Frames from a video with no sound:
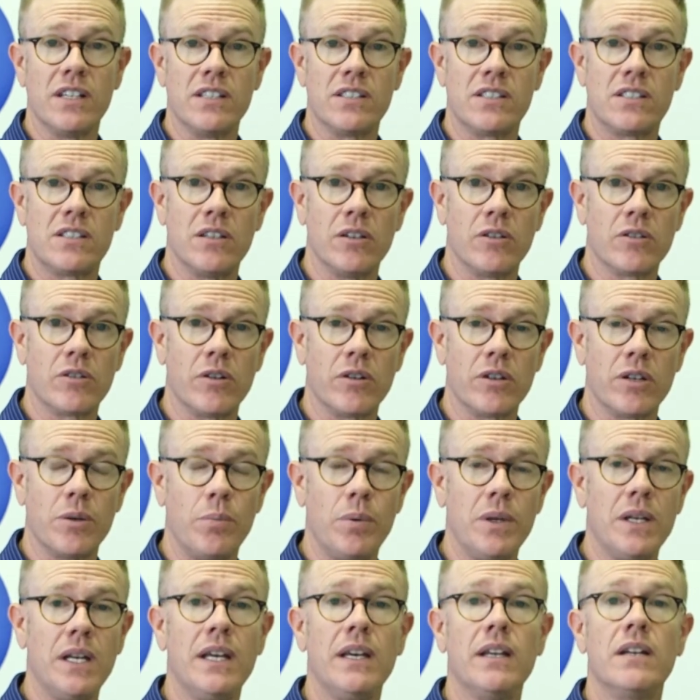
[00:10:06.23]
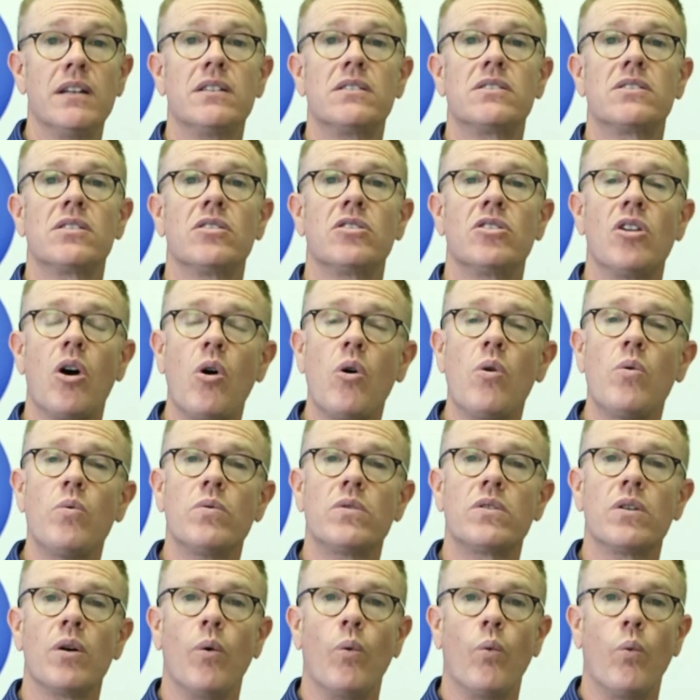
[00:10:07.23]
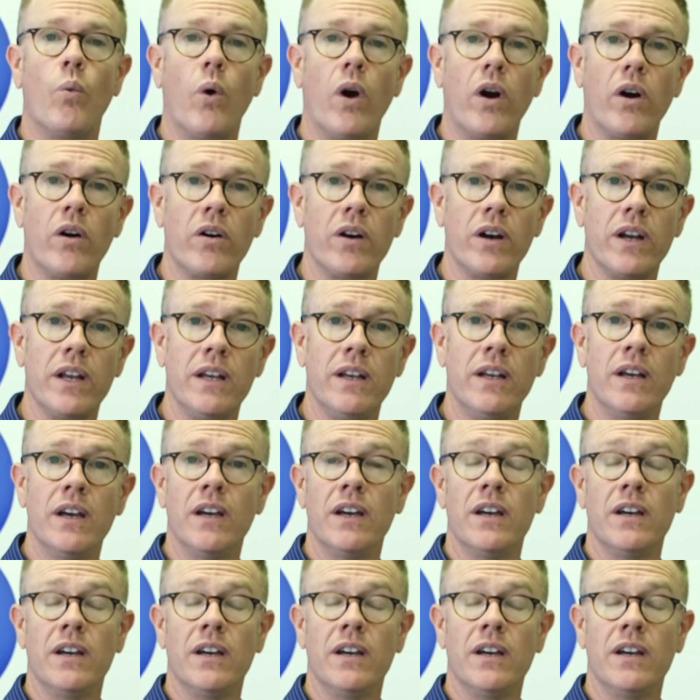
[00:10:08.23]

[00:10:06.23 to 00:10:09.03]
is still going to be needed. So don't worry.